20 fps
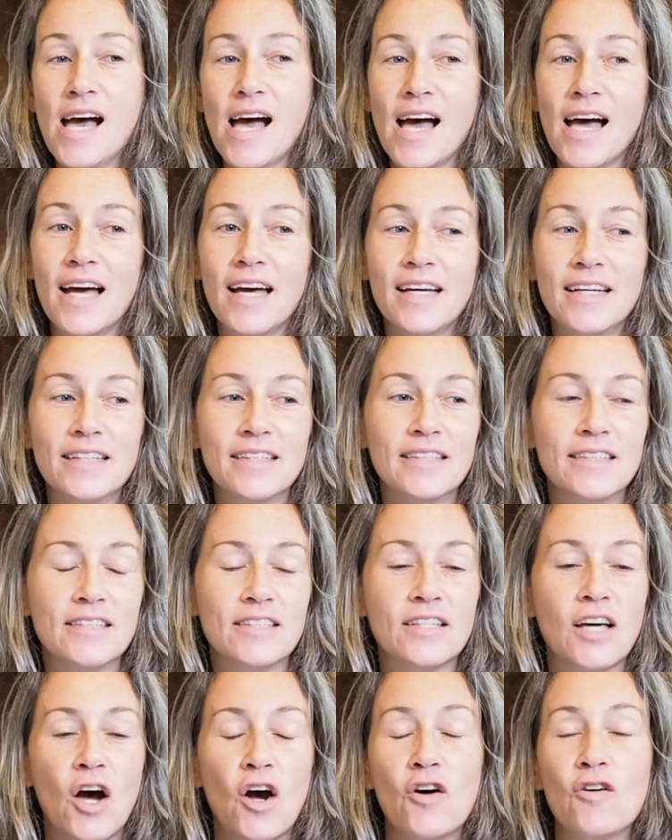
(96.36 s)

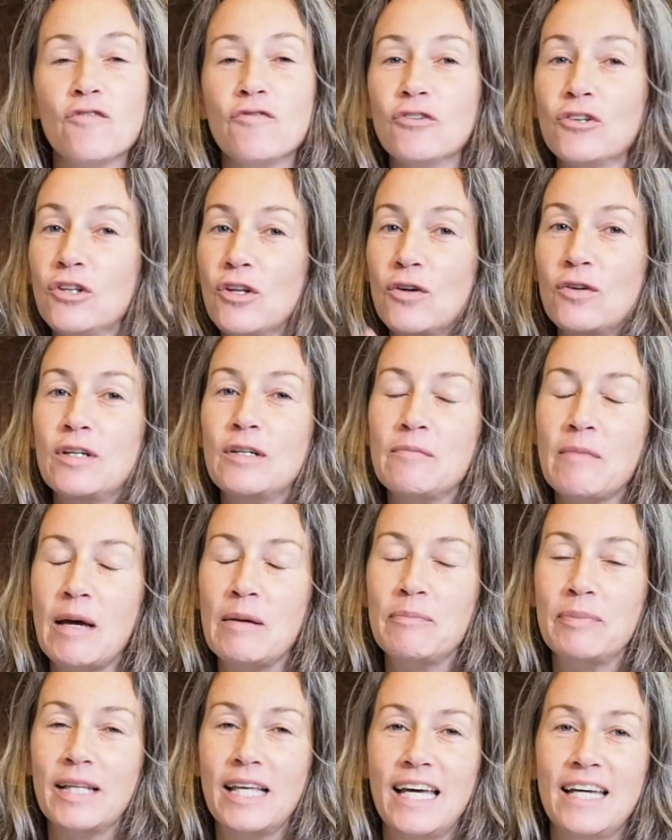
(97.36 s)
and overloaded my
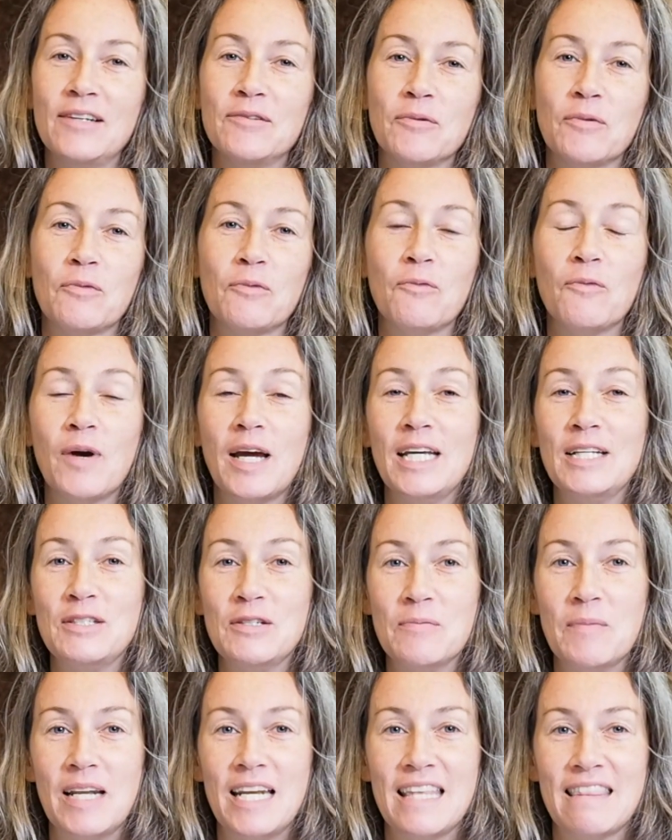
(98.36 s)
plate with way
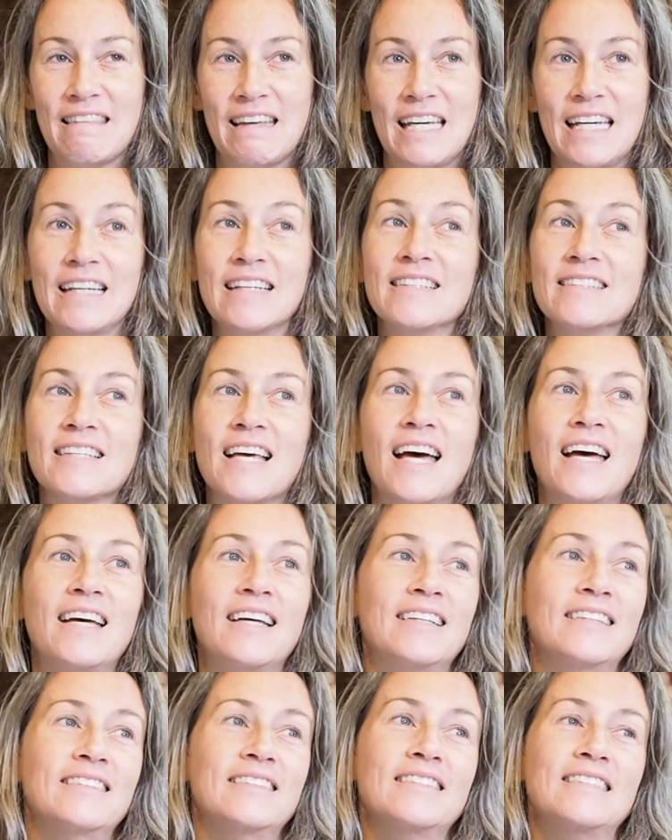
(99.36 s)
too many things
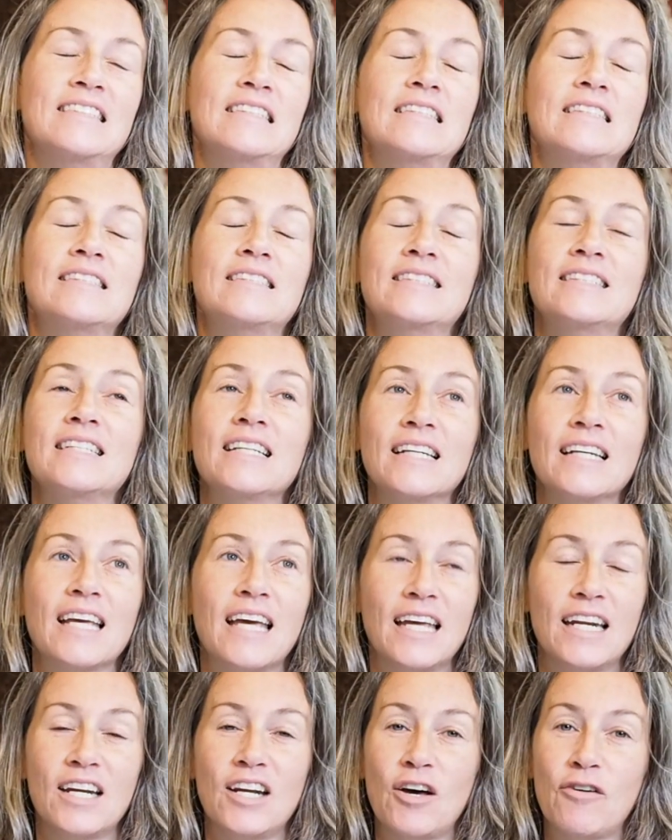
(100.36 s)
and didn't
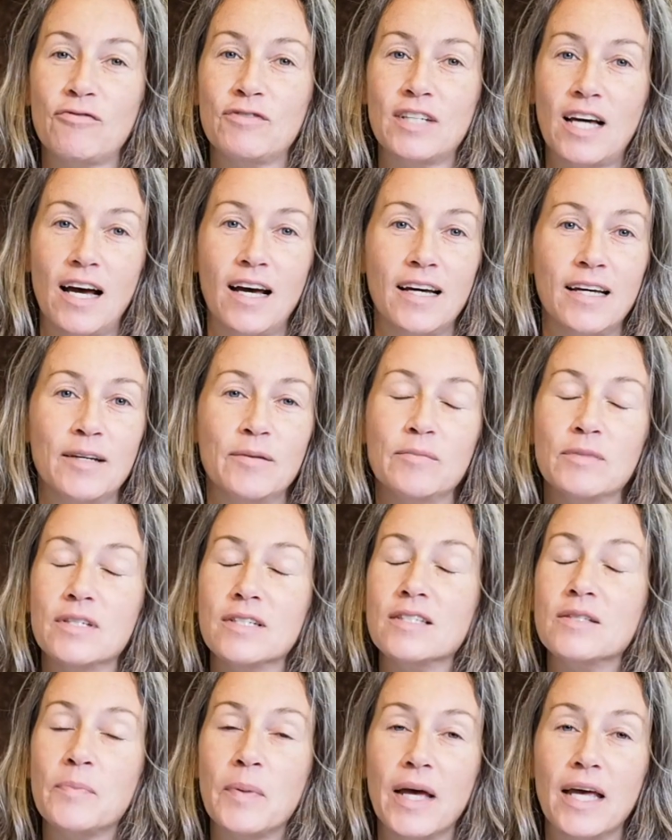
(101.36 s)
get enough time
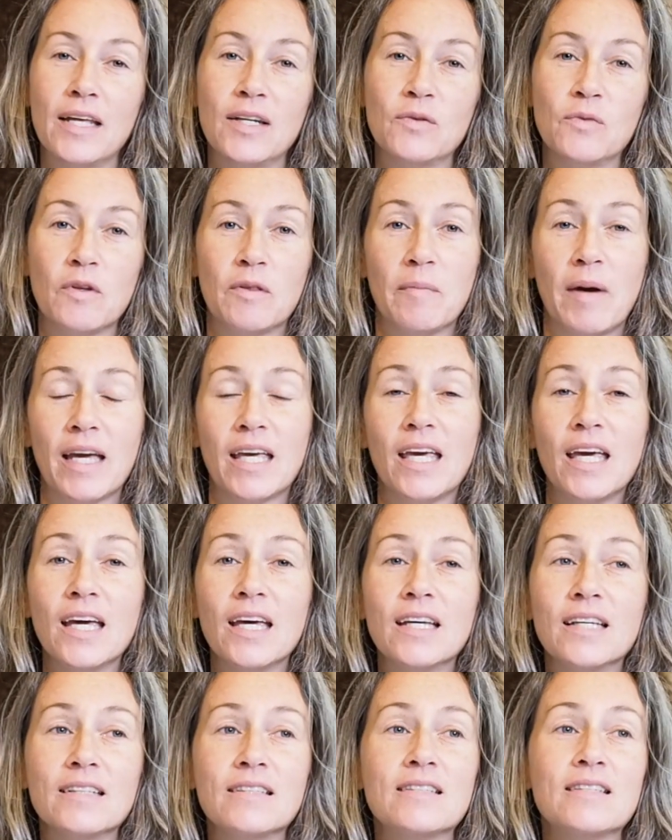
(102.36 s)
to spend with my
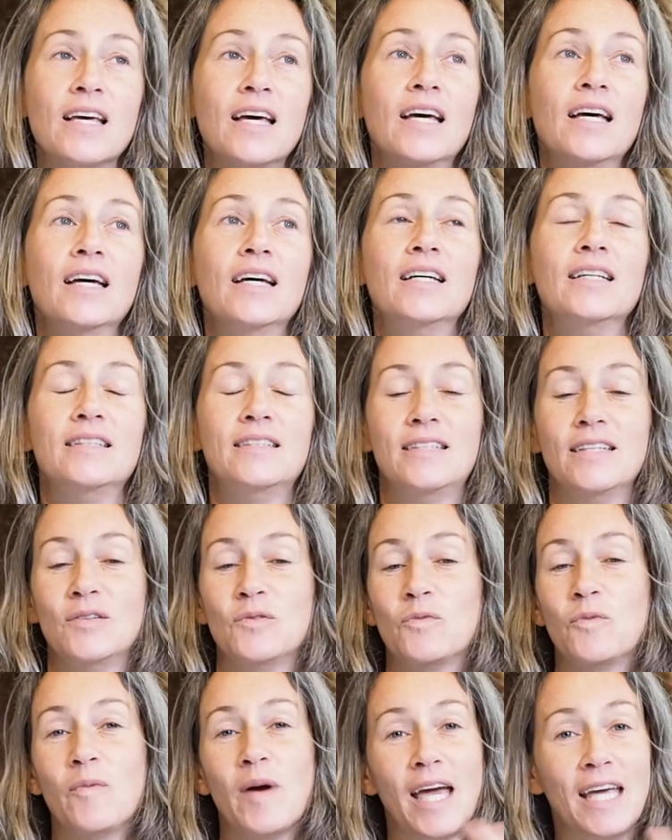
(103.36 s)
kids,
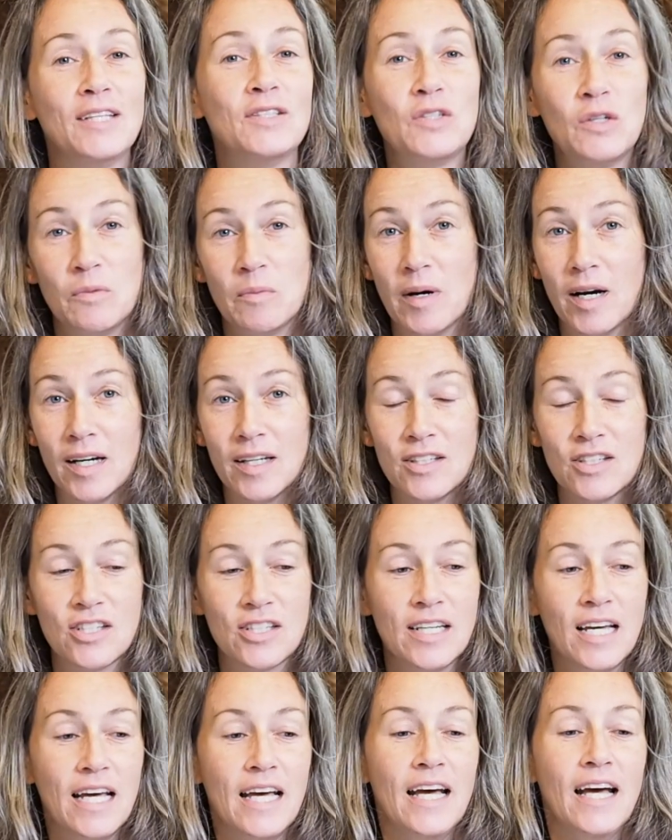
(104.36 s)
did way too
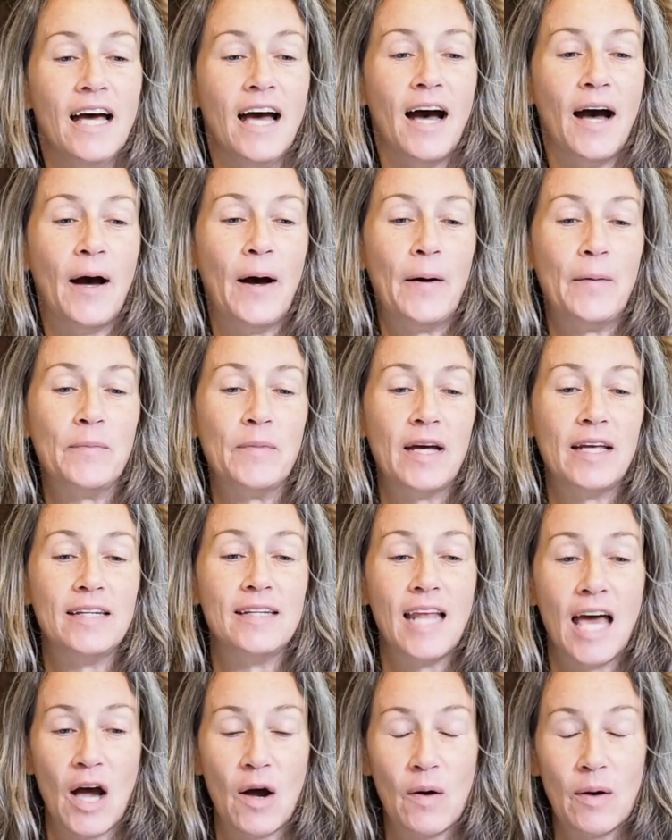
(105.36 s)
much, um,
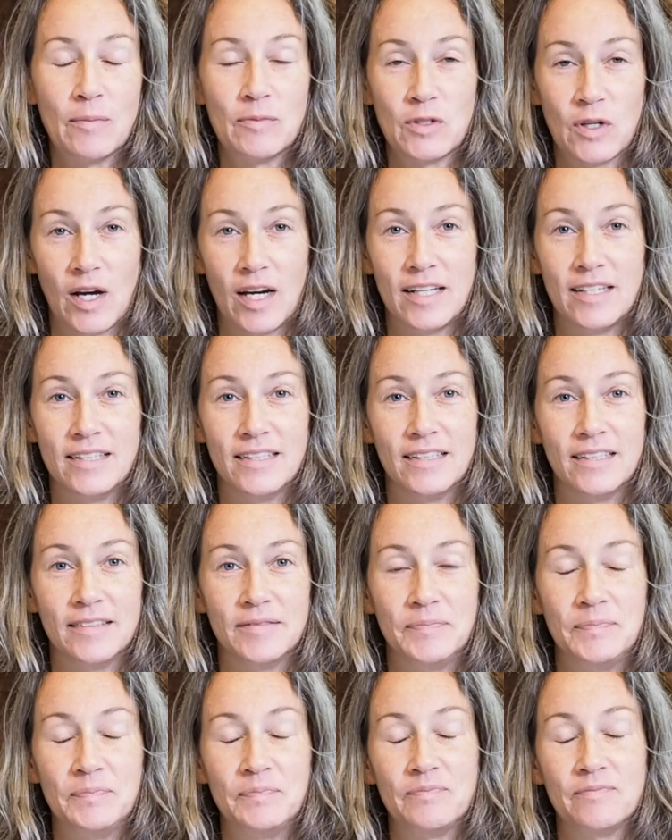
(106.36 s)
and now I'm trying
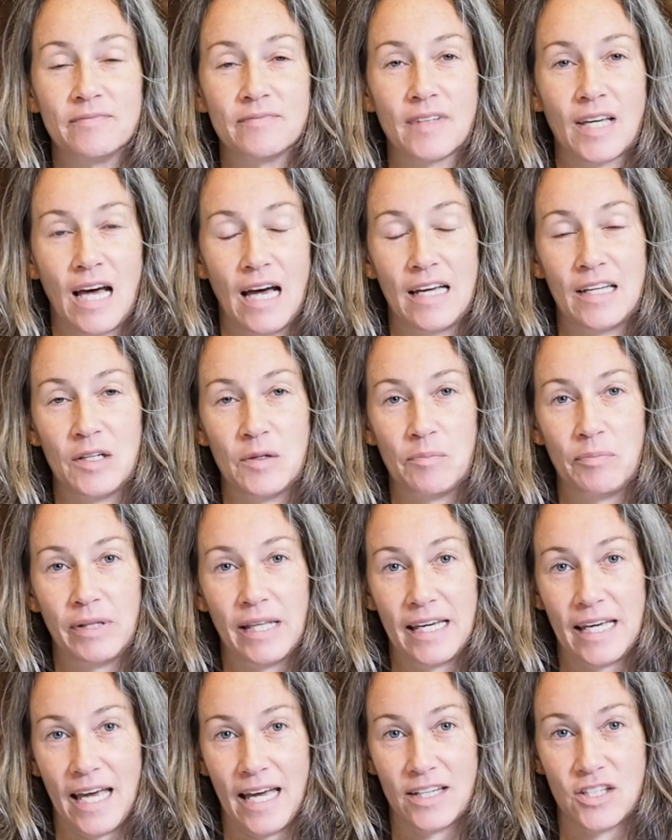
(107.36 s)
to kind of
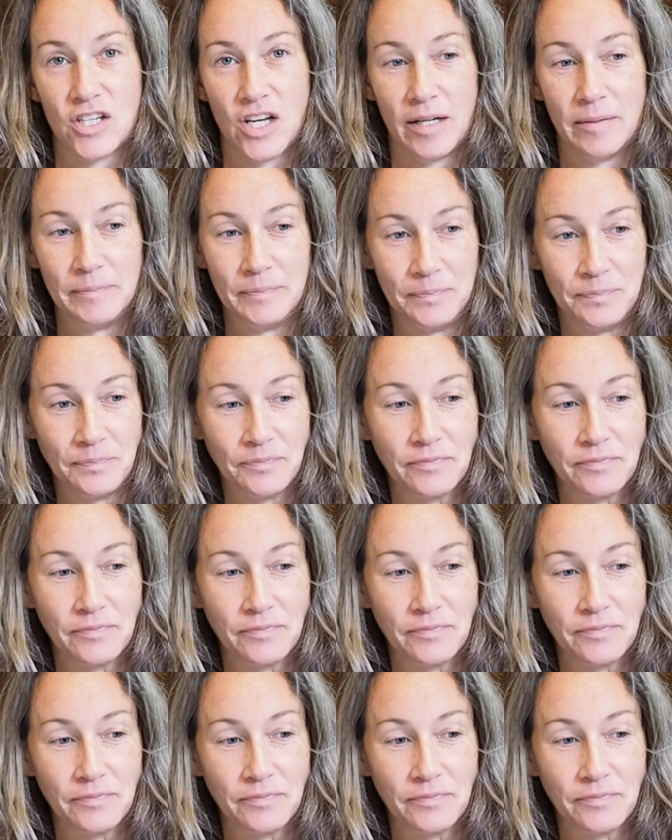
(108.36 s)
play catch up